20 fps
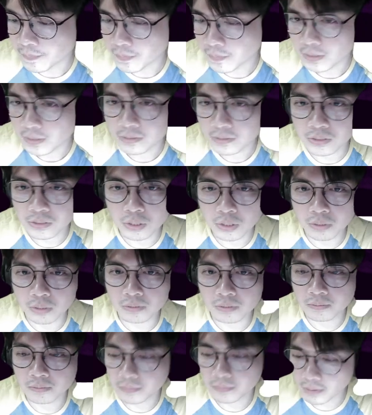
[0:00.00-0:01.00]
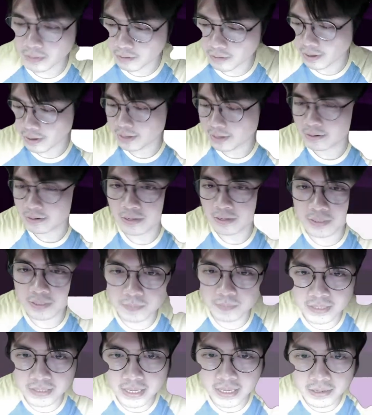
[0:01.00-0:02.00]
So, all right, let's
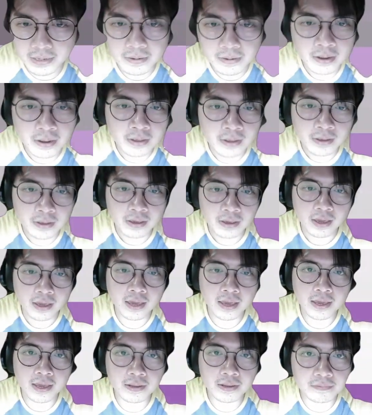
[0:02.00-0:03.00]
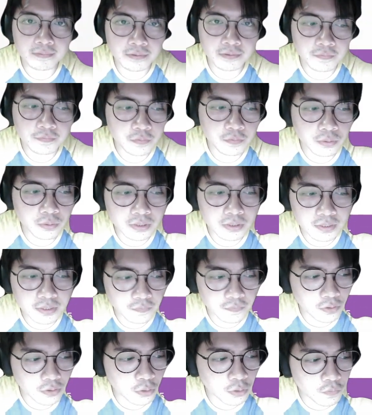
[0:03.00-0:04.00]
begin. And of course,
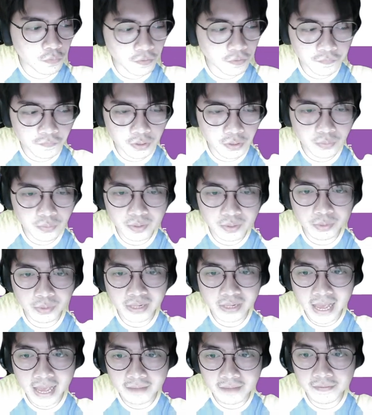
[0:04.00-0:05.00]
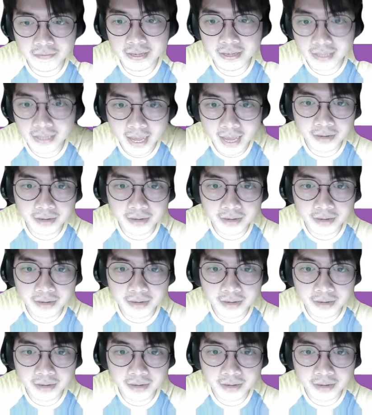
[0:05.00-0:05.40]
for an overview, we will have a lot